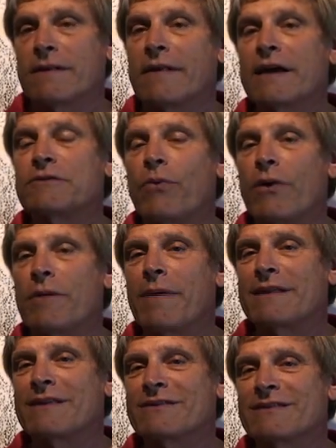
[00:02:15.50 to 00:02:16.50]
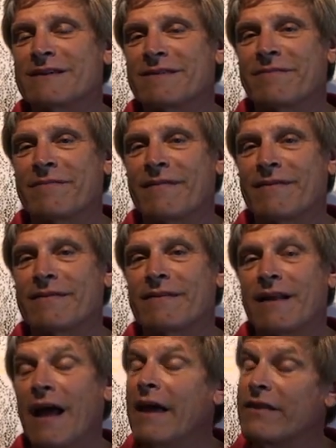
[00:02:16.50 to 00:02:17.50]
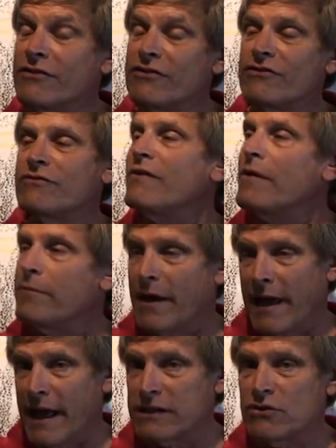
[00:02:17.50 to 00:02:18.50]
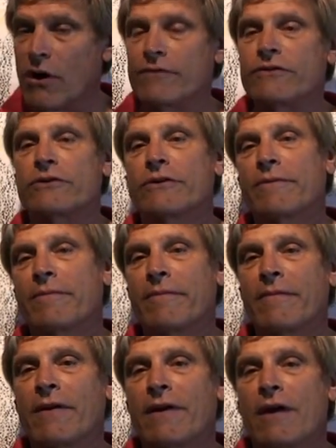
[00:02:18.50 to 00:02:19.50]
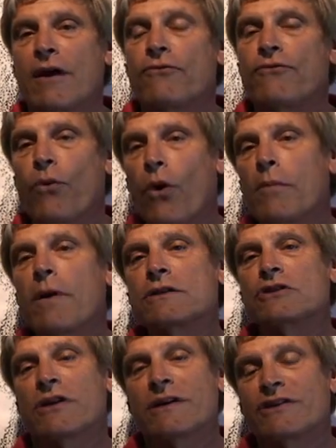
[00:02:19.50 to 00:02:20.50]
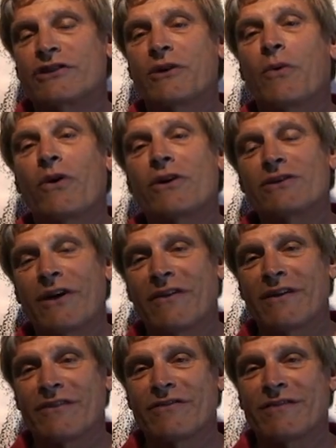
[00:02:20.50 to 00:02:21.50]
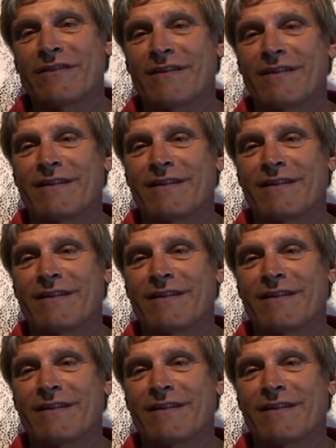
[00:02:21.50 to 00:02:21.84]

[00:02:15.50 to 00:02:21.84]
Next point about this thing, and this is my hats off to her. 4 months she worked on this.